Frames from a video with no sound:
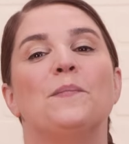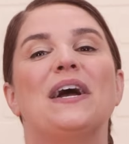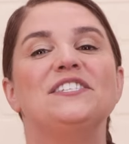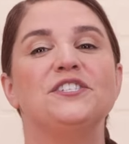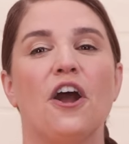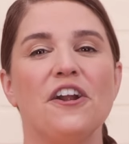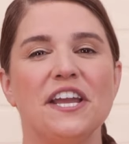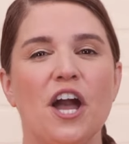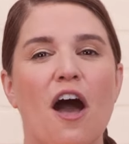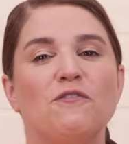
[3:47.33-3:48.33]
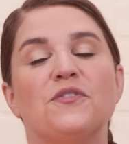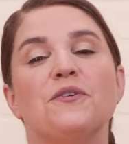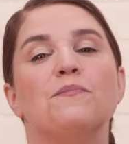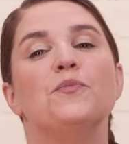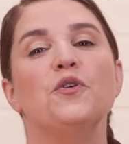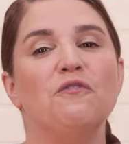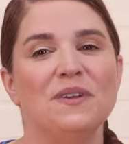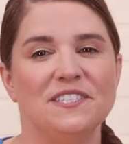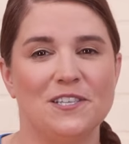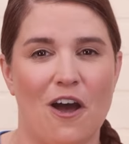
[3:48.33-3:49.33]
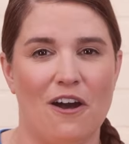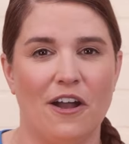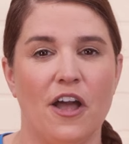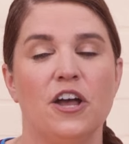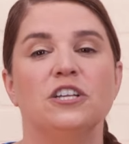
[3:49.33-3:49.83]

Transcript: By starting off with a movement song,